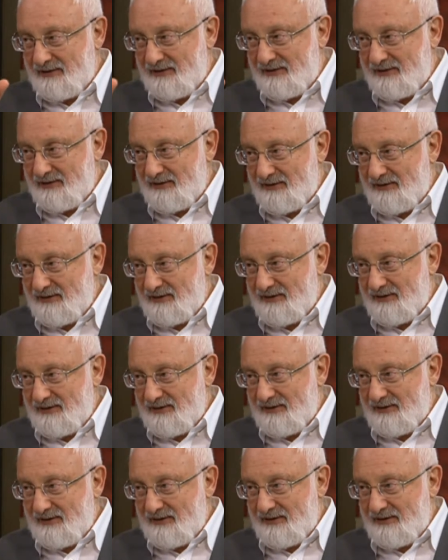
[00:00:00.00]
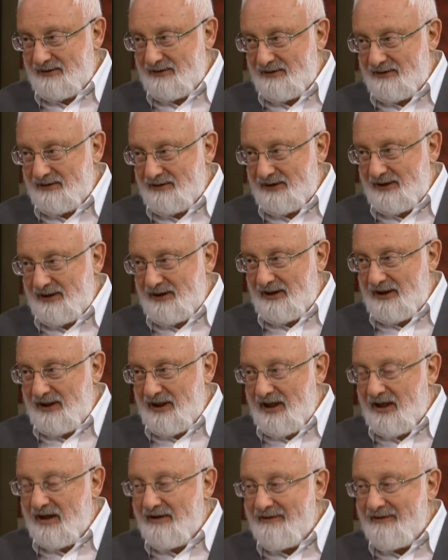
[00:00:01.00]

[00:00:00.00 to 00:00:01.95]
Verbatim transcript: something that will soften her